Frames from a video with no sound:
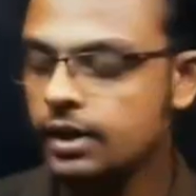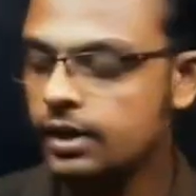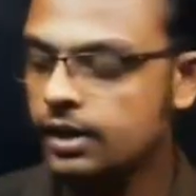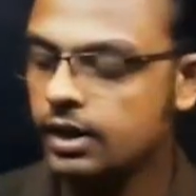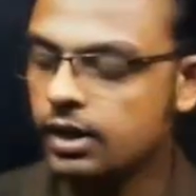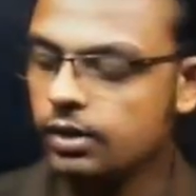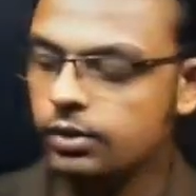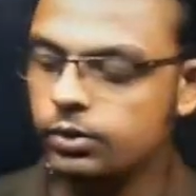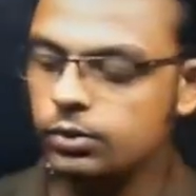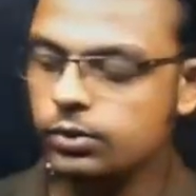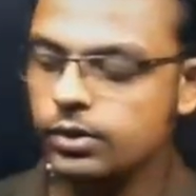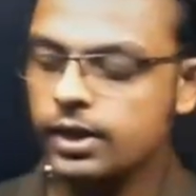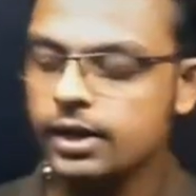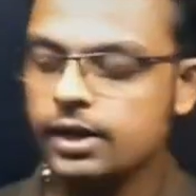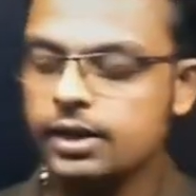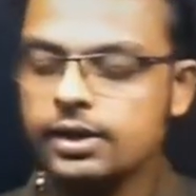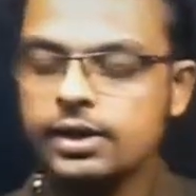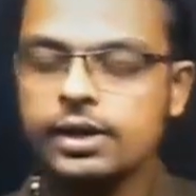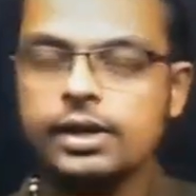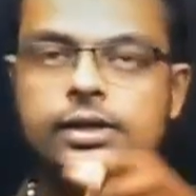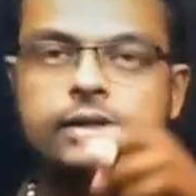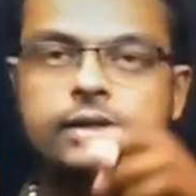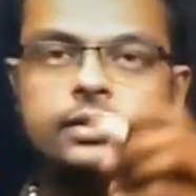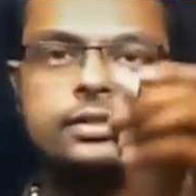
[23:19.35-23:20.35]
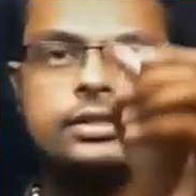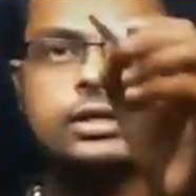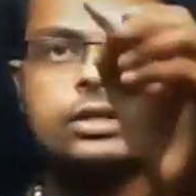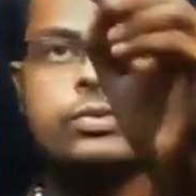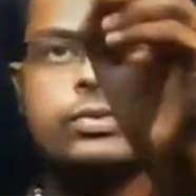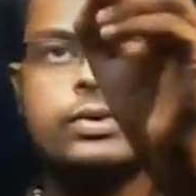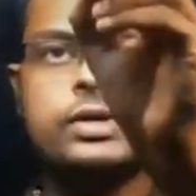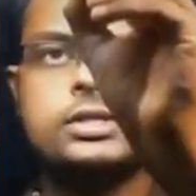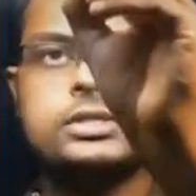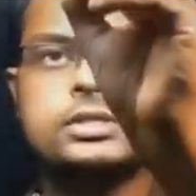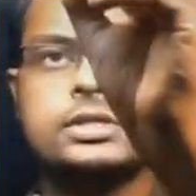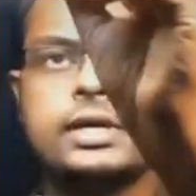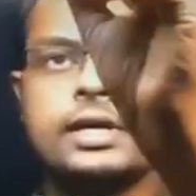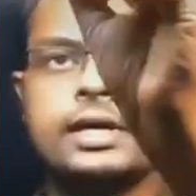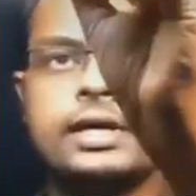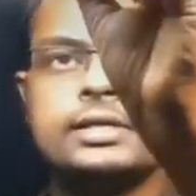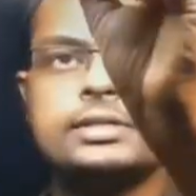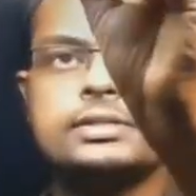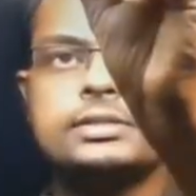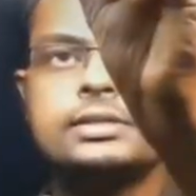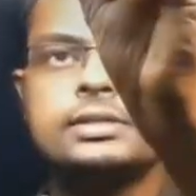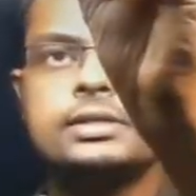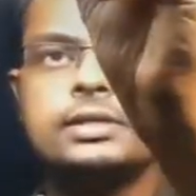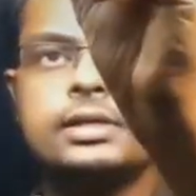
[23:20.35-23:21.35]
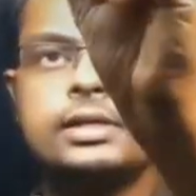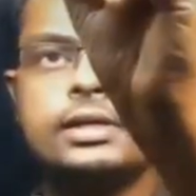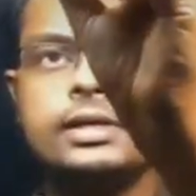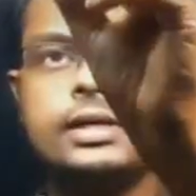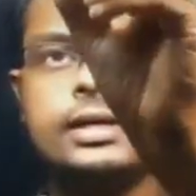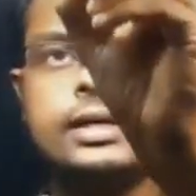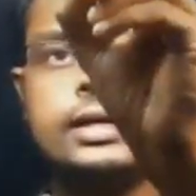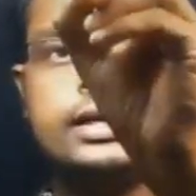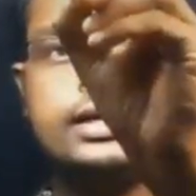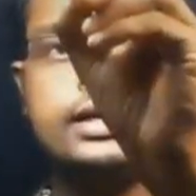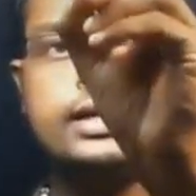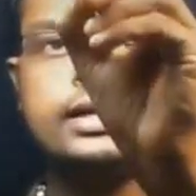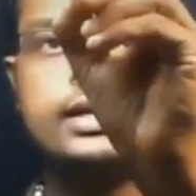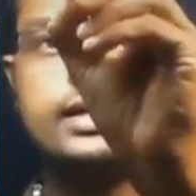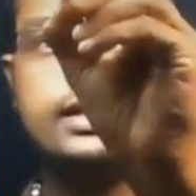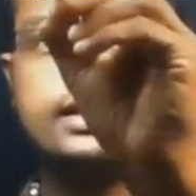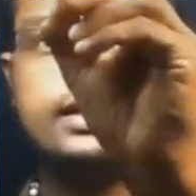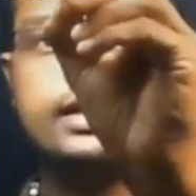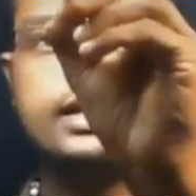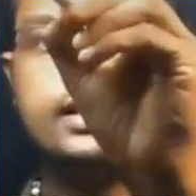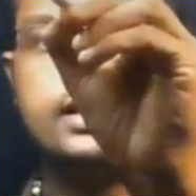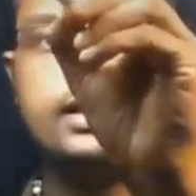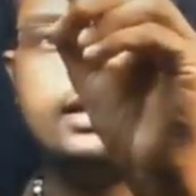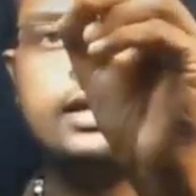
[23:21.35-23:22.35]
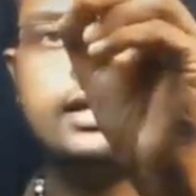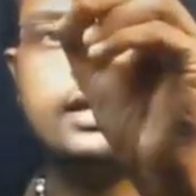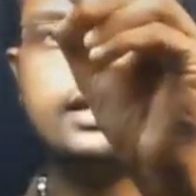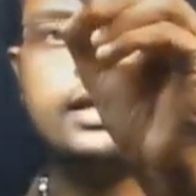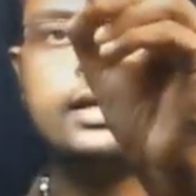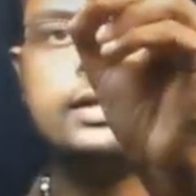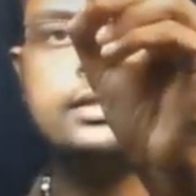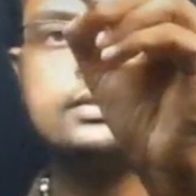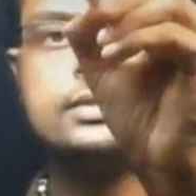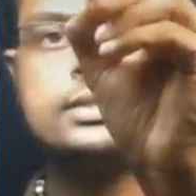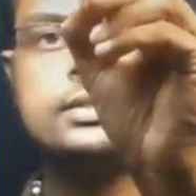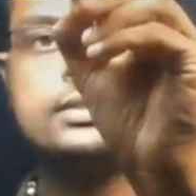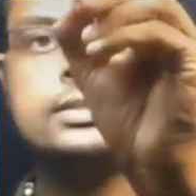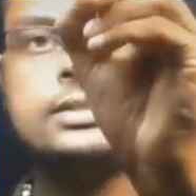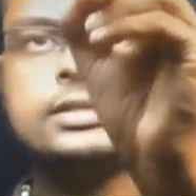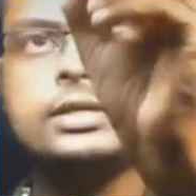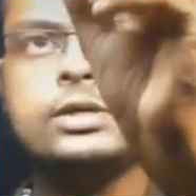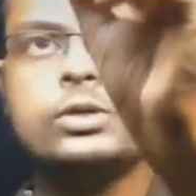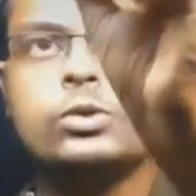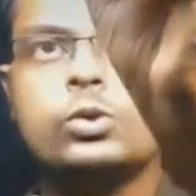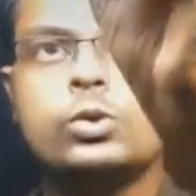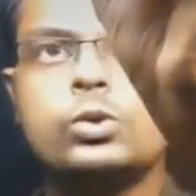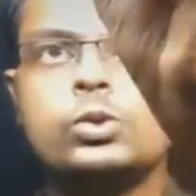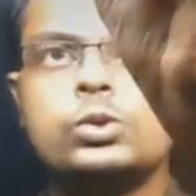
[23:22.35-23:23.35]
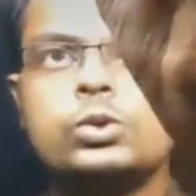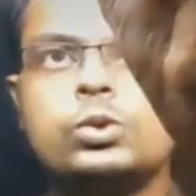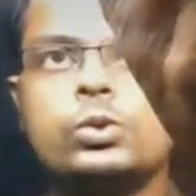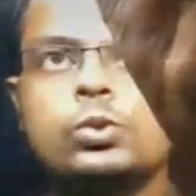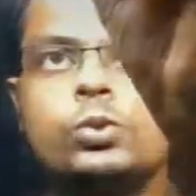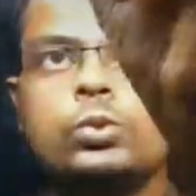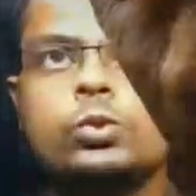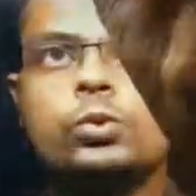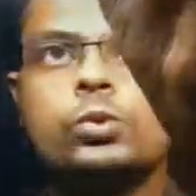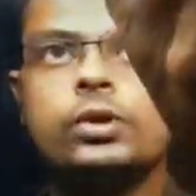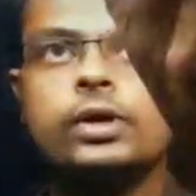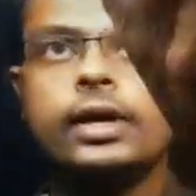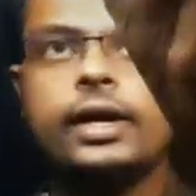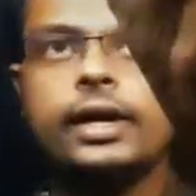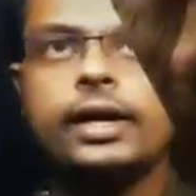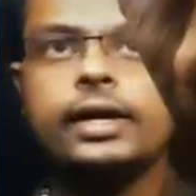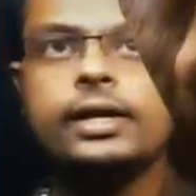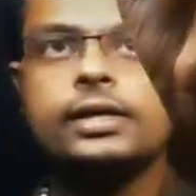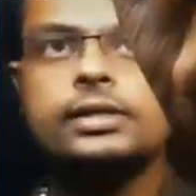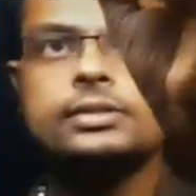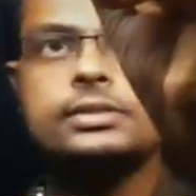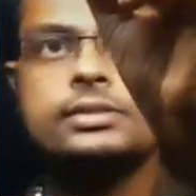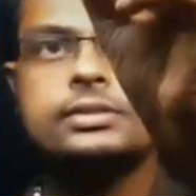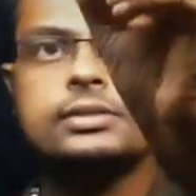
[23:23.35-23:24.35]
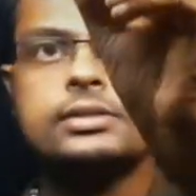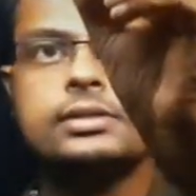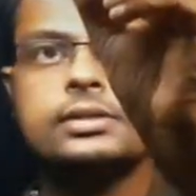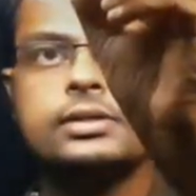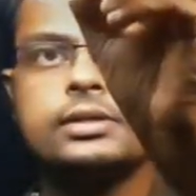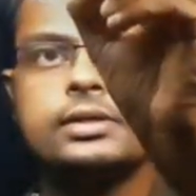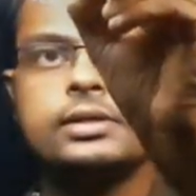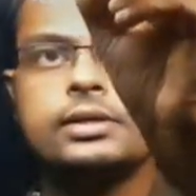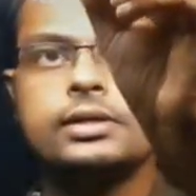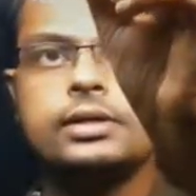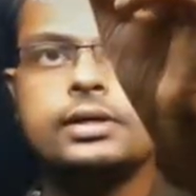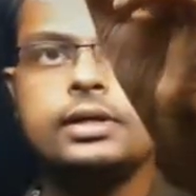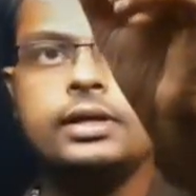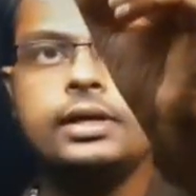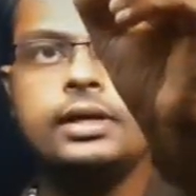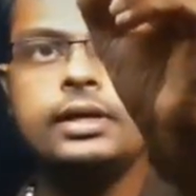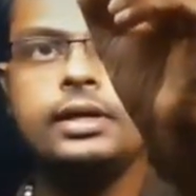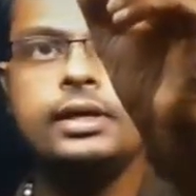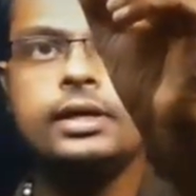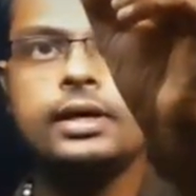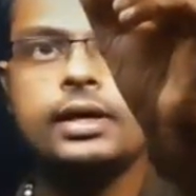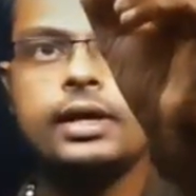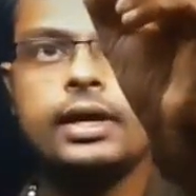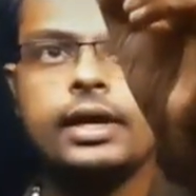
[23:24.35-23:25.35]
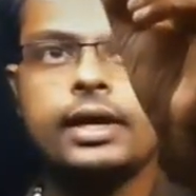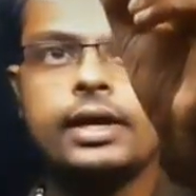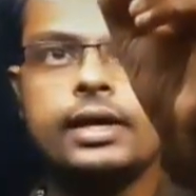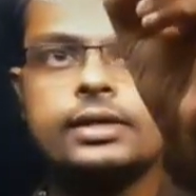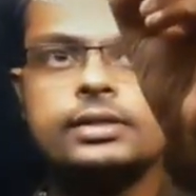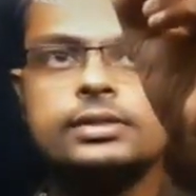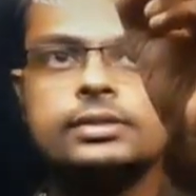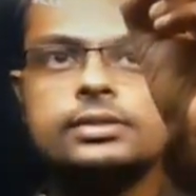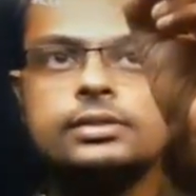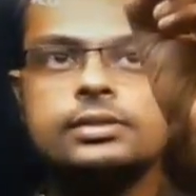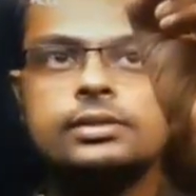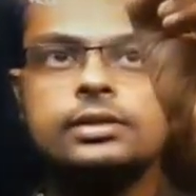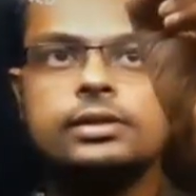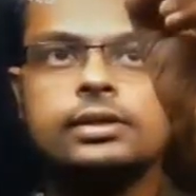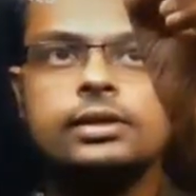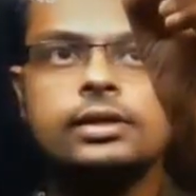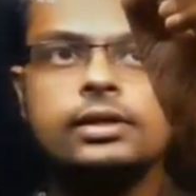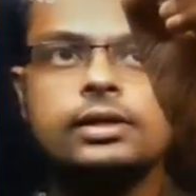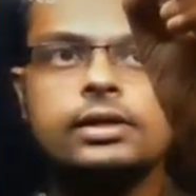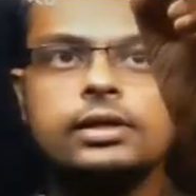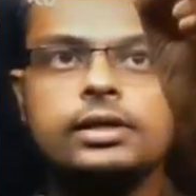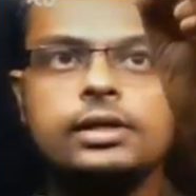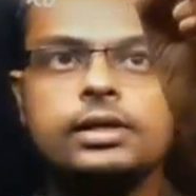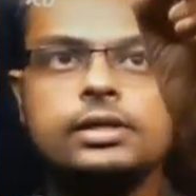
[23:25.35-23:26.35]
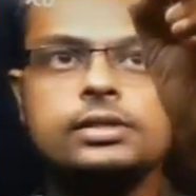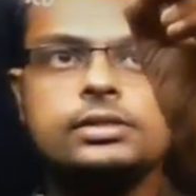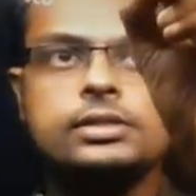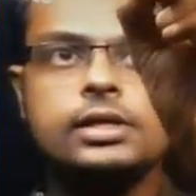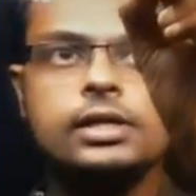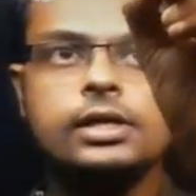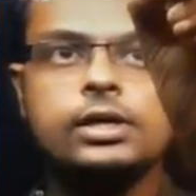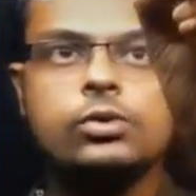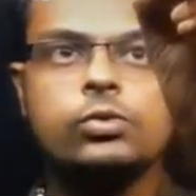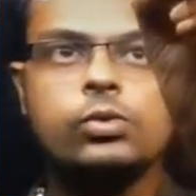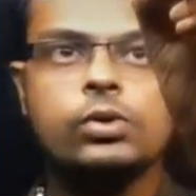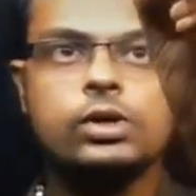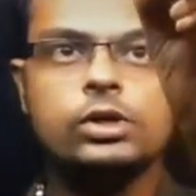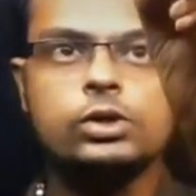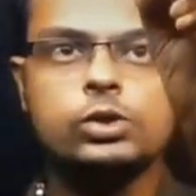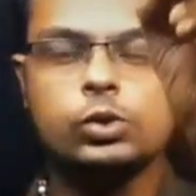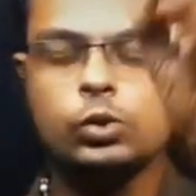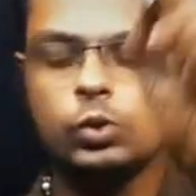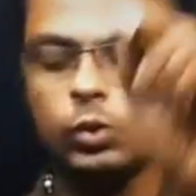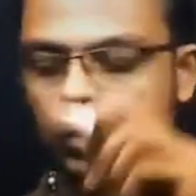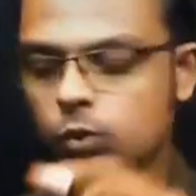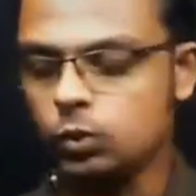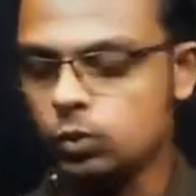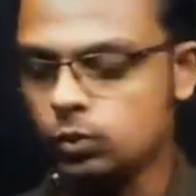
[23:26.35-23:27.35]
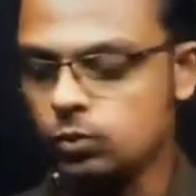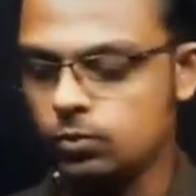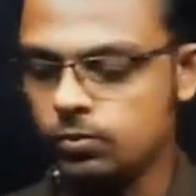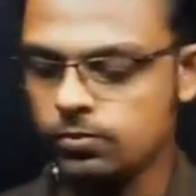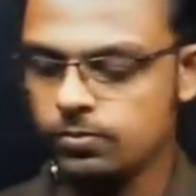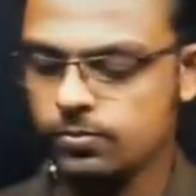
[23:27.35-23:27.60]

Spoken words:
Now you can write this equation as integral x0 to x dx is equal to,